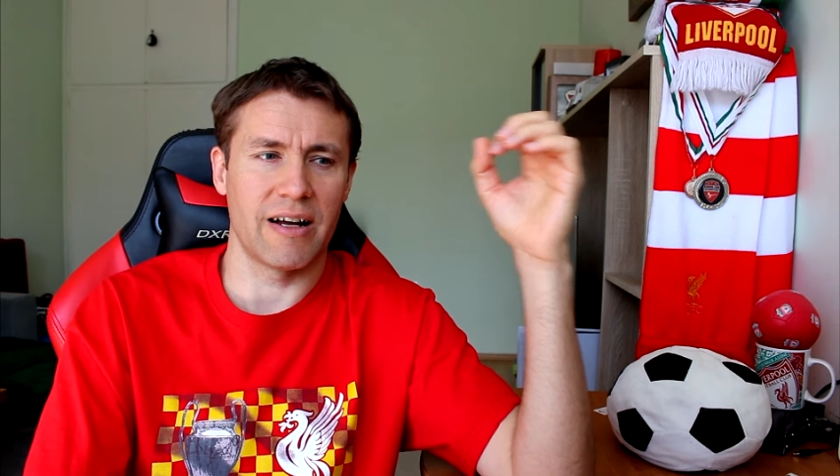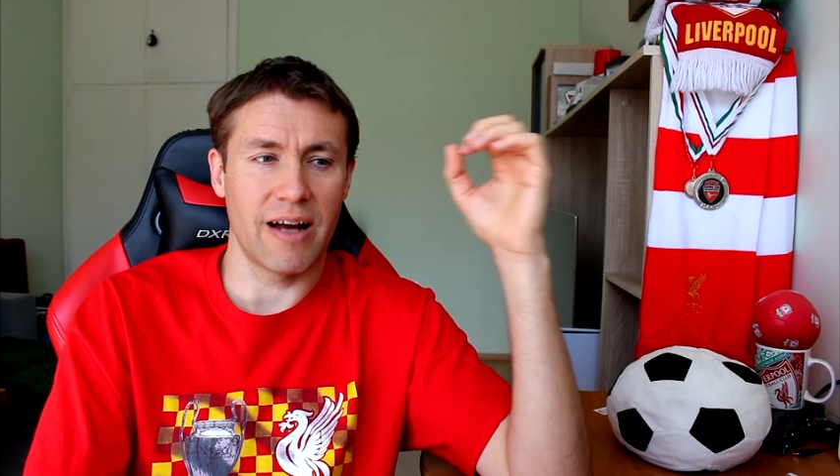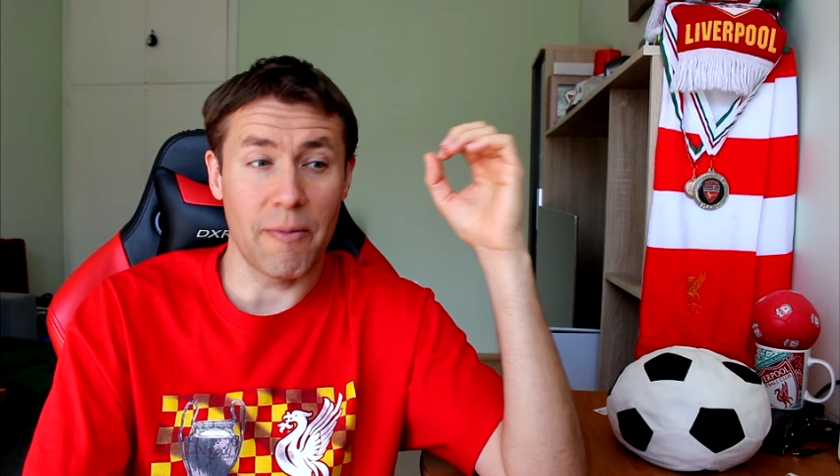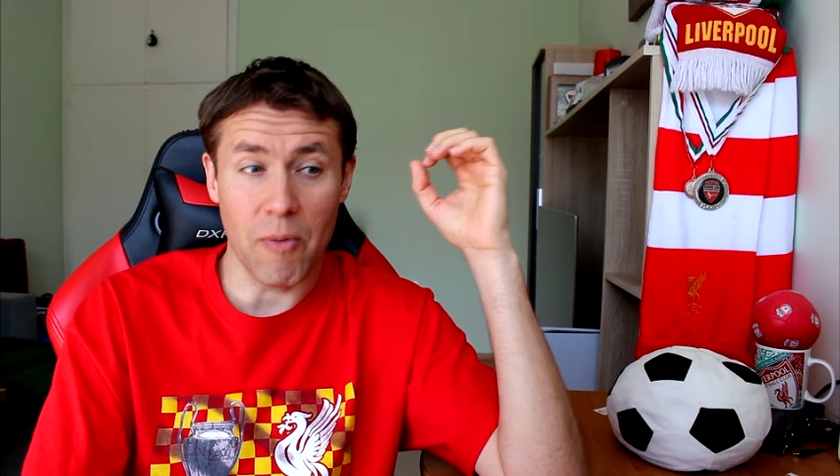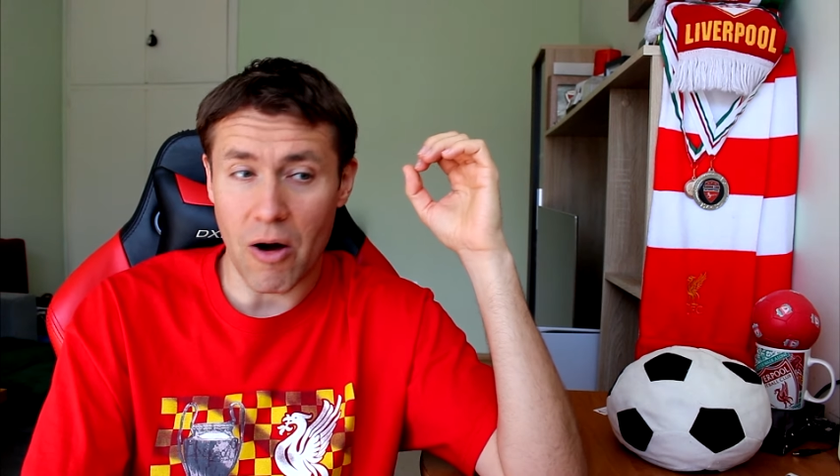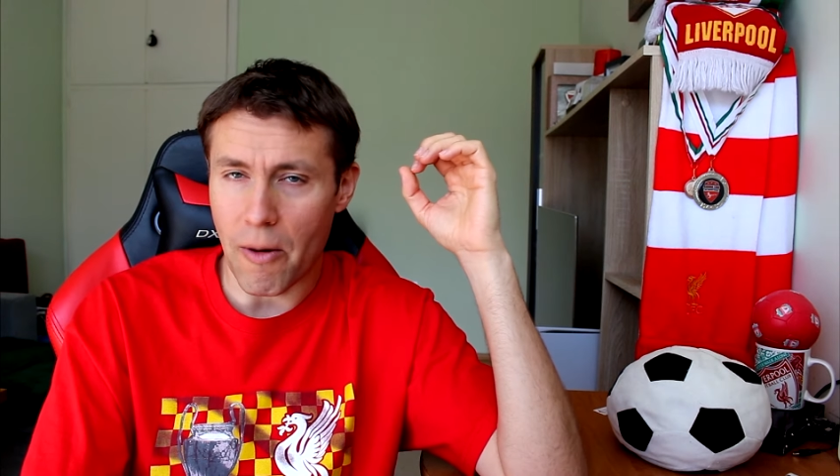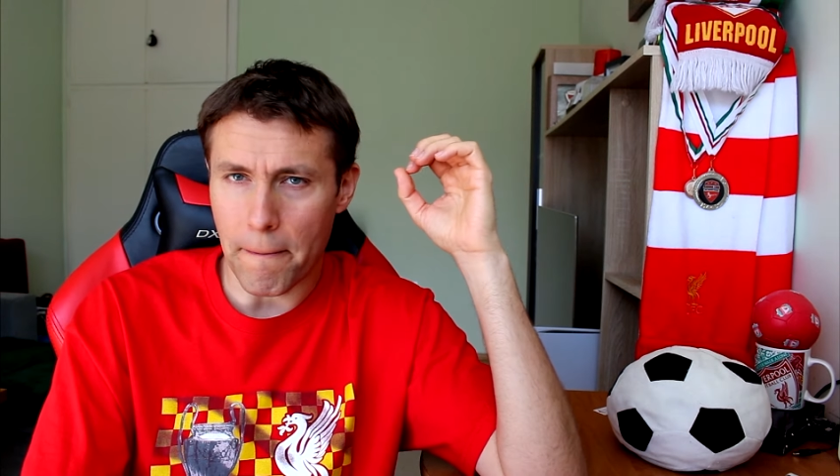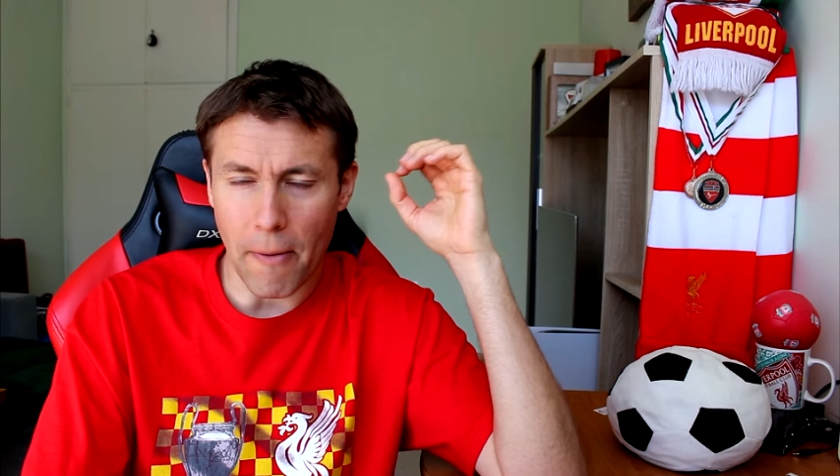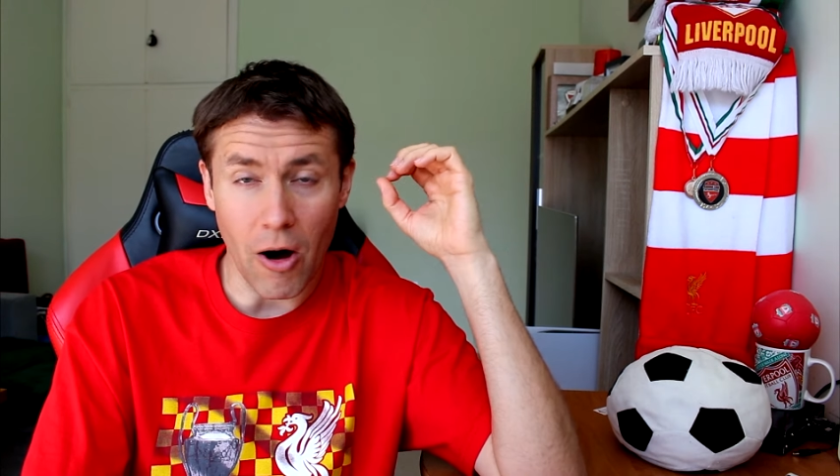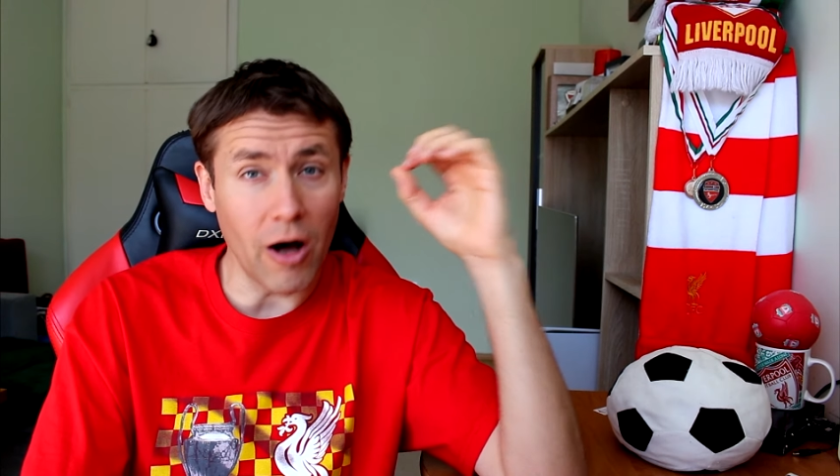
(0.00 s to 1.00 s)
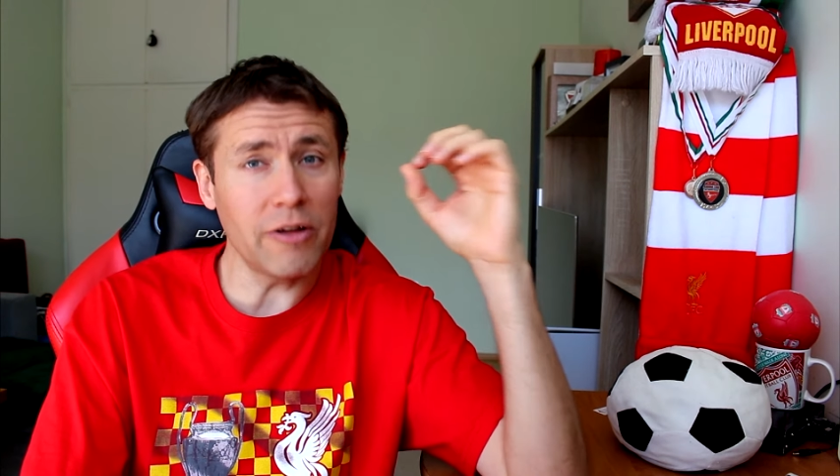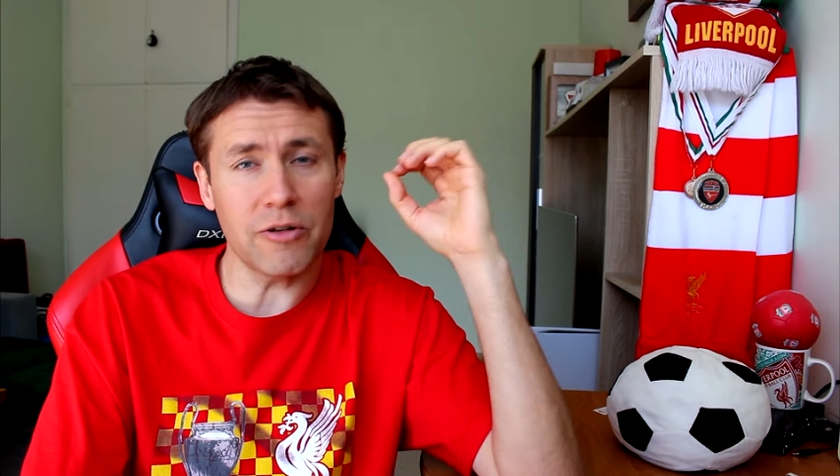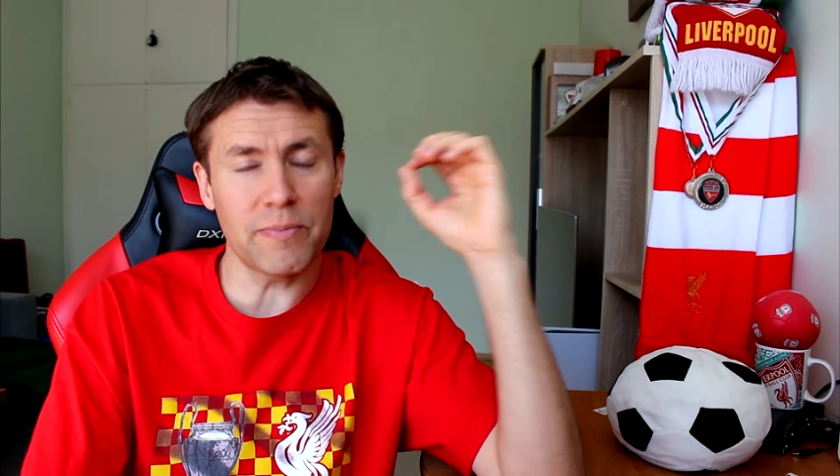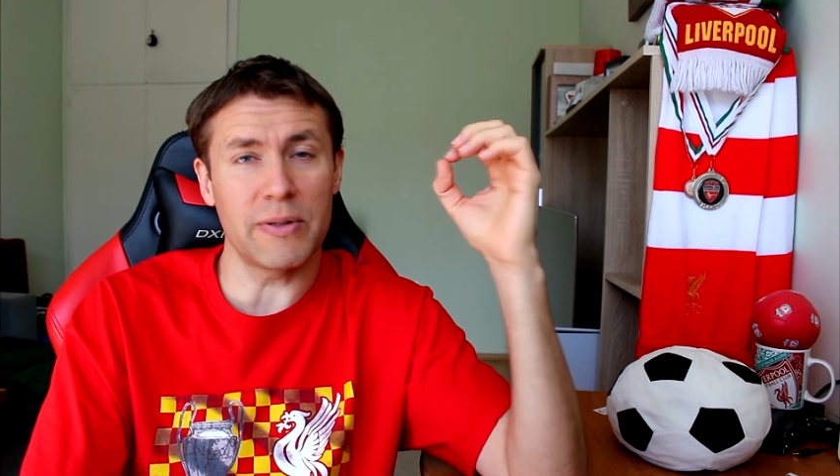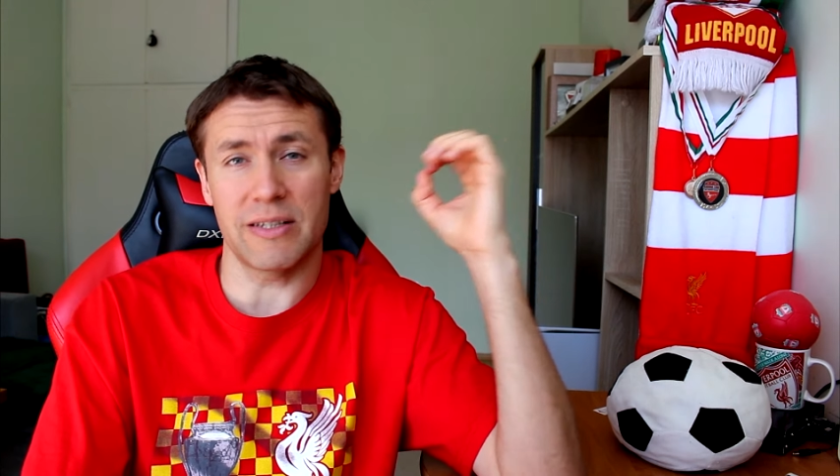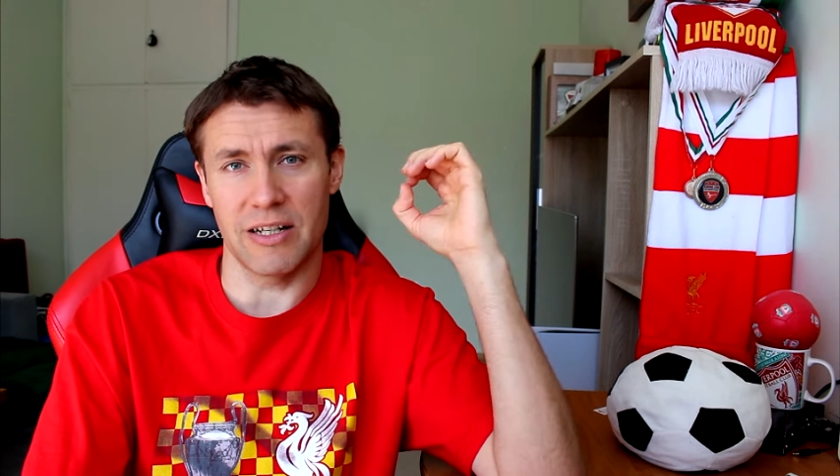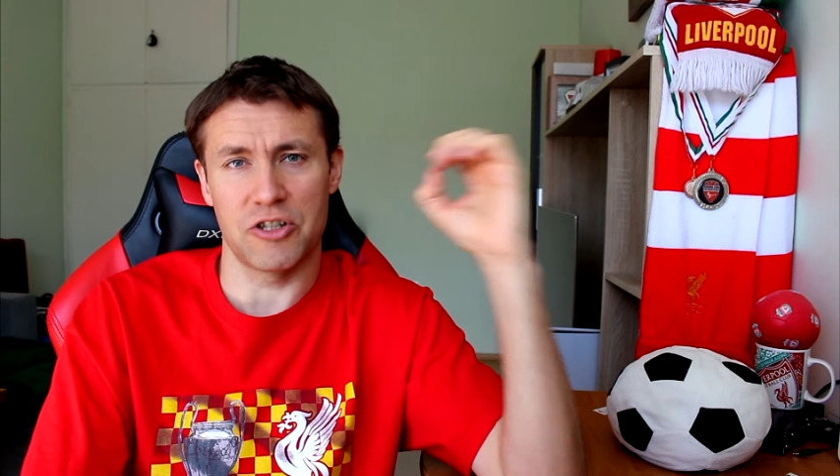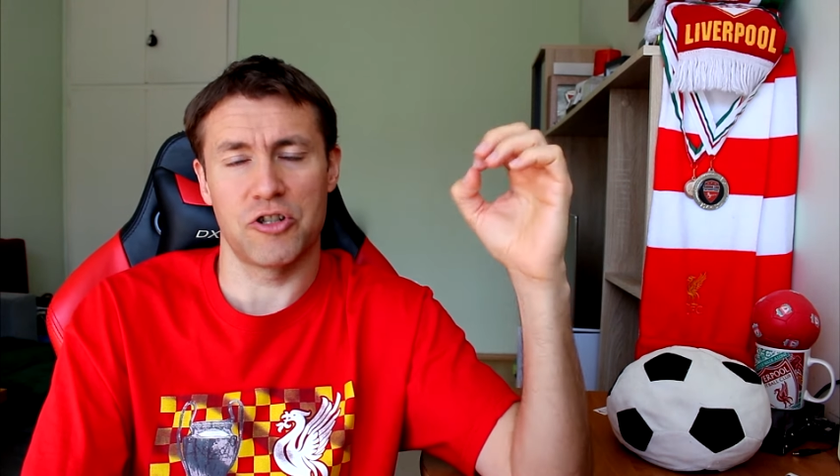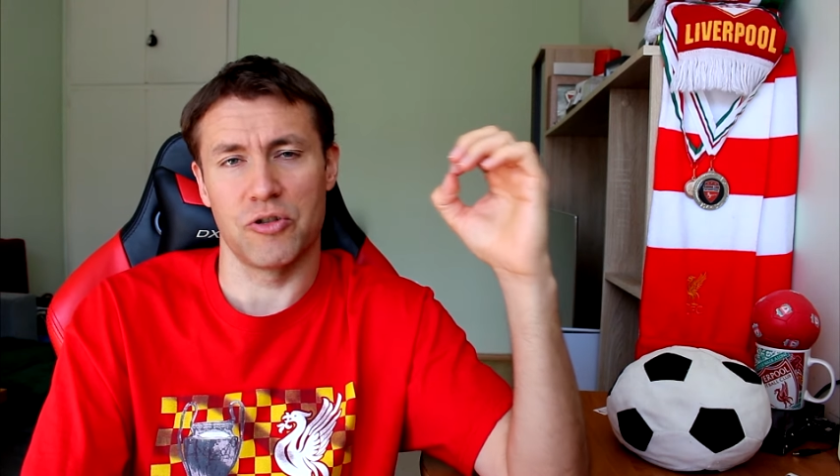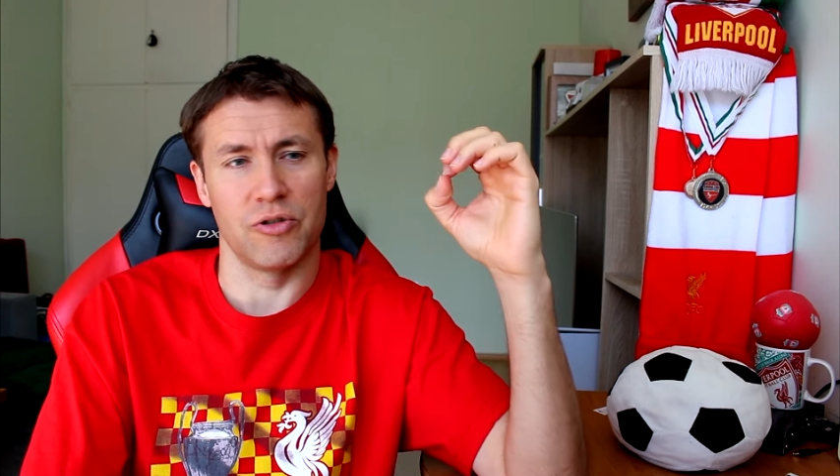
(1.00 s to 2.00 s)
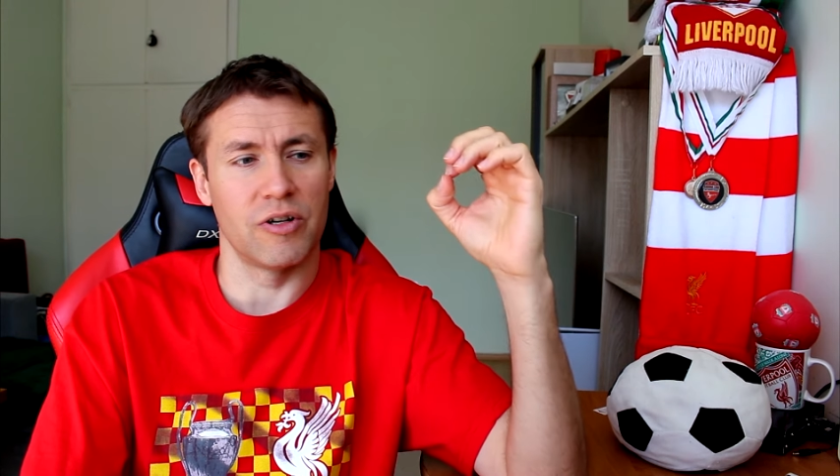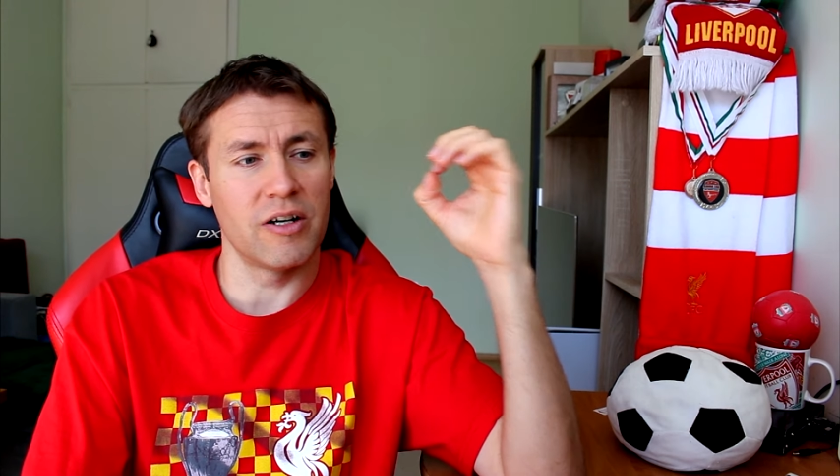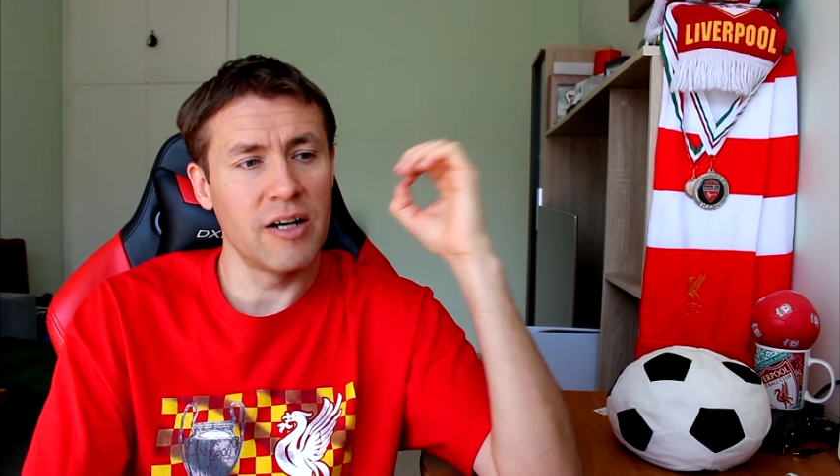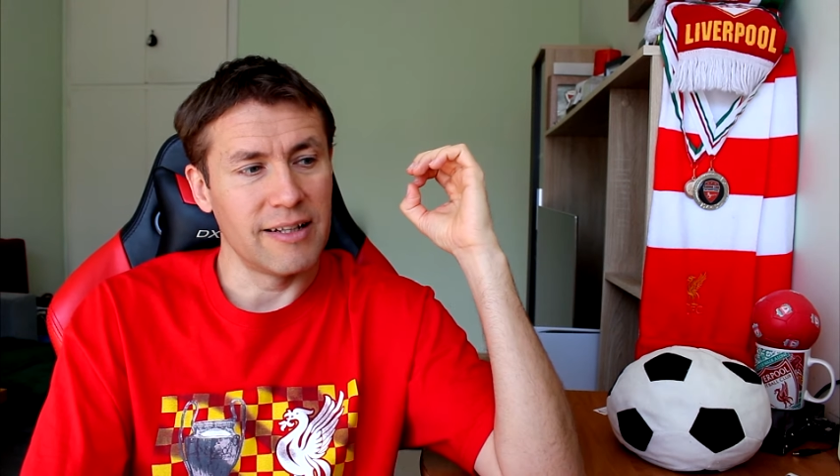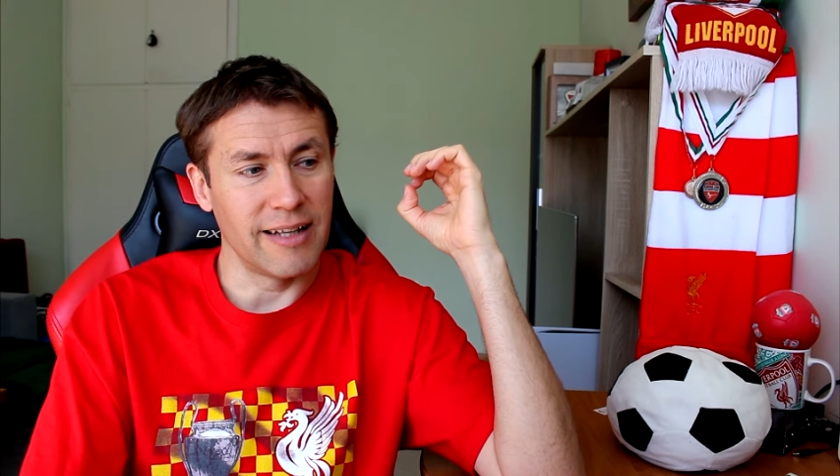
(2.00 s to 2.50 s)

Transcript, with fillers: and I'm 100% sure